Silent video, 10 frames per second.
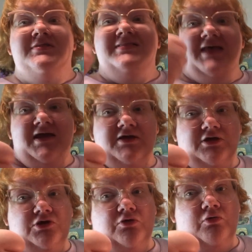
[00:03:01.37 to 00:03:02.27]

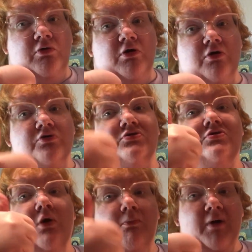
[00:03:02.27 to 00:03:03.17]
Thank you
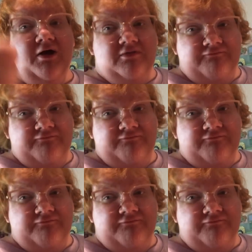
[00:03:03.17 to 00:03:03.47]
so much